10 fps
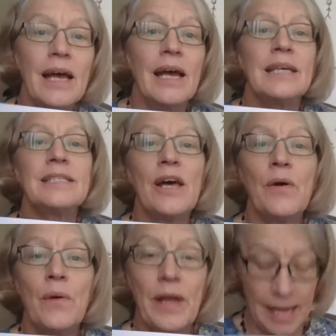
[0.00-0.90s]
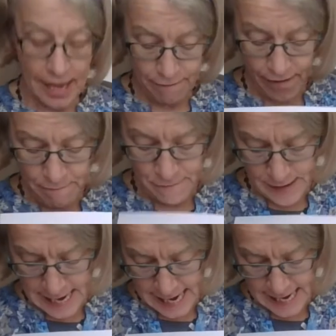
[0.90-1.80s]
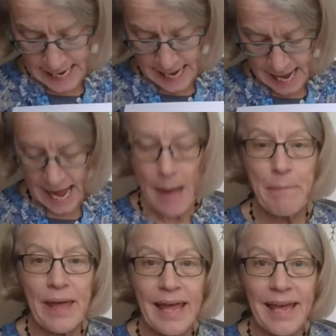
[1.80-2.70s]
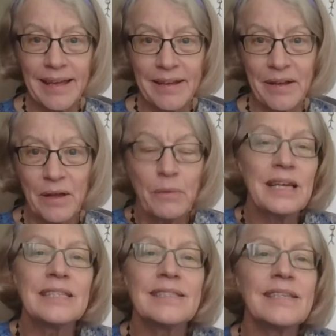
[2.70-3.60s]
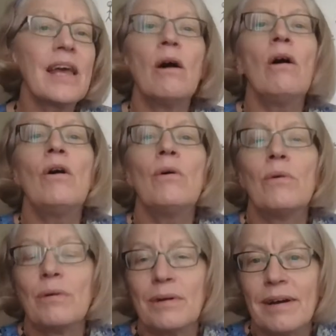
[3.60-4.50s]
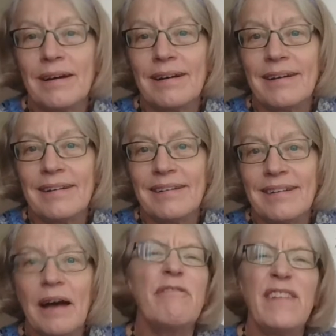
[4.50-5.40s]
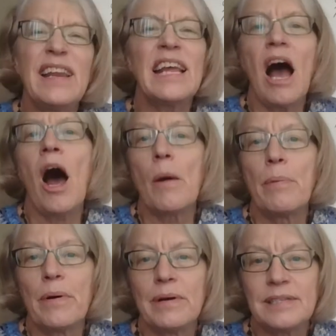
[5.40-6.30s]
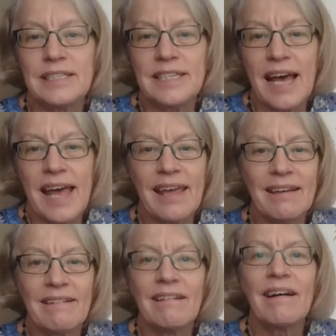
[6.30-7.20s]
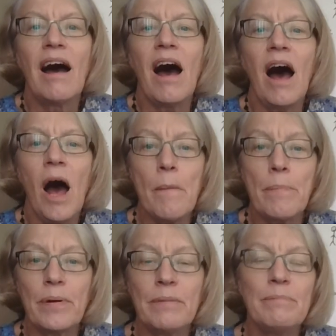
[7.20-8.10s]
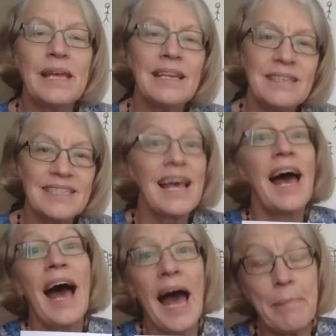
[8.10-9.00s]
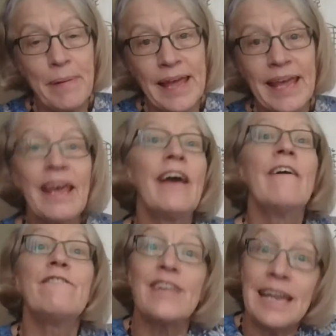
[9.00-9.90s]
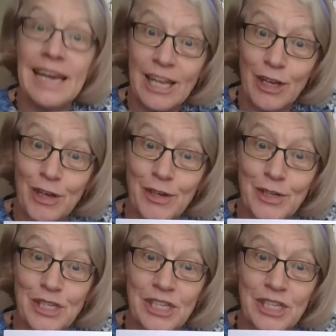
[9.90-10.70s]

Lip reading: So if I'm feeling happy, we can say, oh, I'm feeling up today. Up means happy, feeling good.